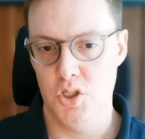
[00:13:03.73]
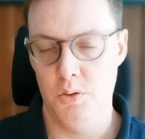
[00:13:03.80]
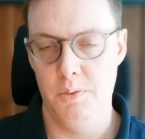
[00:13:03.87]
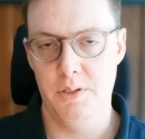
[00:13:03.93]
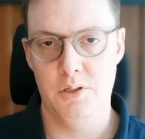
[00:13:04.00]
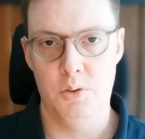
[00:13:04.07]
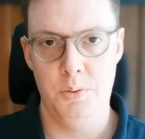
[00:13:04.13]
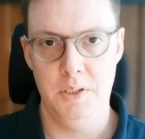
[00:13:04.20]

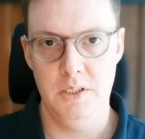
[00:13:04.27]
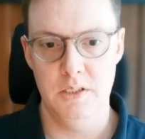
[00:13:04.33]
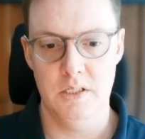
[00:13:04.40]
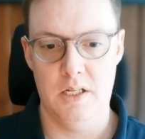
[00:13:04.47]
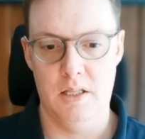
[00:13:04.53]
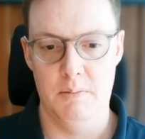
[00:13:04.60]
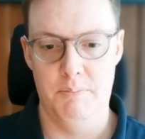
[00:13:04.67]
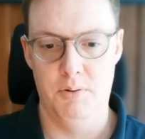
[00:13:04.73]
with queens
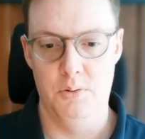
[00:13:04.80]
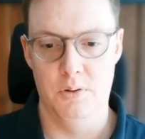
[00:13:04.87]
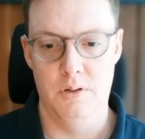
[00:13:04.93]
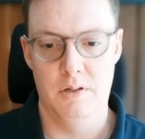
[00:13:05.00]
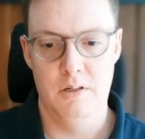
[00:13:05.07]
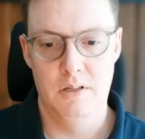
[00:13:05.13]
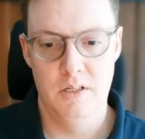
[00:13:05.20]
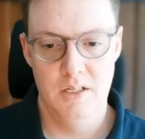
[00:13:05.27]
on the board
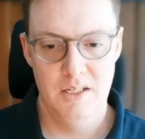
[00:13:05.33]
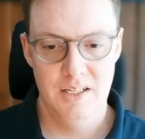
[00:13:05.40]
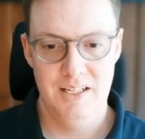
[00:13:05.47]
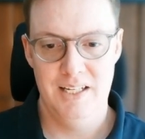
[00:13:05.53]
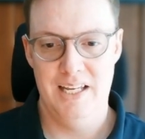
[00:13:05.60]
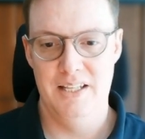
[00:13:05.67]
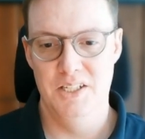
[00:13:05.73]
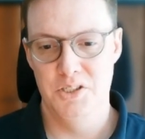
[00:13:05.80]

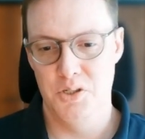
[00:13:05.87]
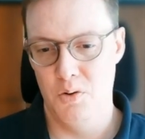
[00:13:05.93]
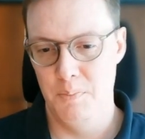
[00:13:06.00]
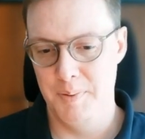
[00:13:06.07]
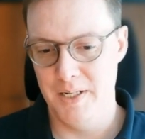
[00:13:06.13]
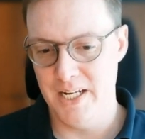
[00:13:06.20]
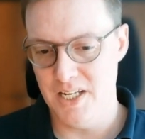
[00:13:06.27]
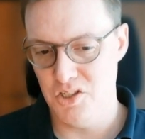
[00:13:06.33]
and this
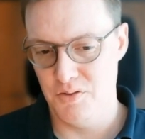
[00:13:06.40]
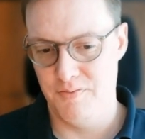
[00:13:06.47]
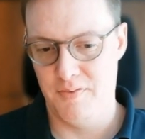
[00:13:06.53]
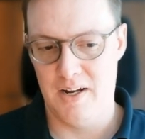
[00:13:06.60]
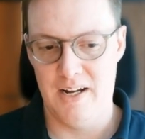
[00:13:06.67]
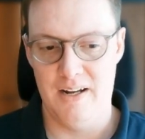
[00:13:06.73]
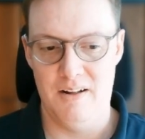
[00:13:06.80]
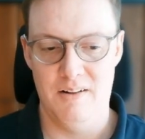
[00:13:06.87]
open H
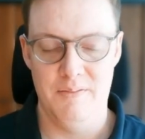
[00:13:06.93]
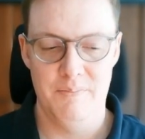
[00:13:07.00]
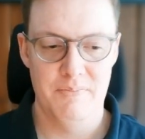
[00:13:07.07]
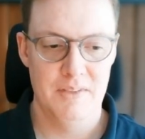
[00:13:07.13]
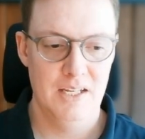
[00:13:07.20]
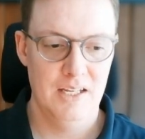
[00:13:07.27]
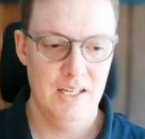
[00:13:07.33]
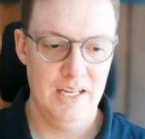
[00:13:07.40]
file
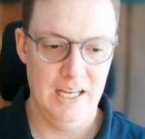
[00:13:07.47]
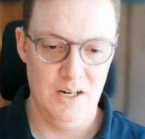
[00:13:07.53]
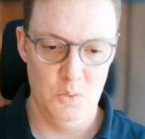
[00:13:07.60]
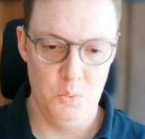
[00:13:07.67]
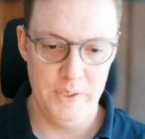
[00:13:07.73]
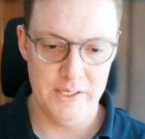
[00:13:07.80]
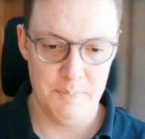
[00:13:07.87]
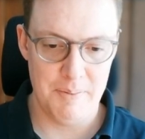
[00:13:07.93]
and a
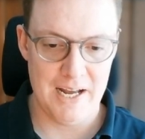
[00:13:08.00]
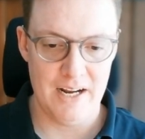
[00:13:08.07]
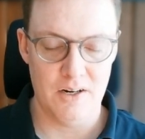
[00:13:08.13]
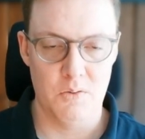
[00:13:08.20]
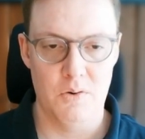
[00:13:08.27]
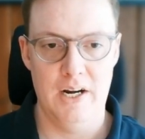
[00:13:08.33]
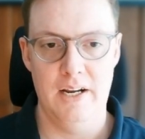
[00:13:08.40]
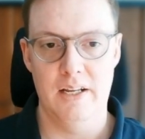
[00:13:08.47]
weak back
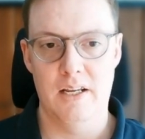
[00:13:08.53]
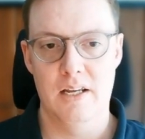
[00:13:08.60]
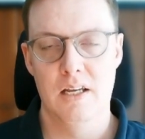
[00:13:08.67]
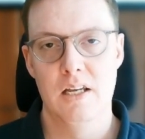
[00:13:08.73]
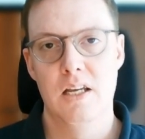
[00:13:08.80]
rank,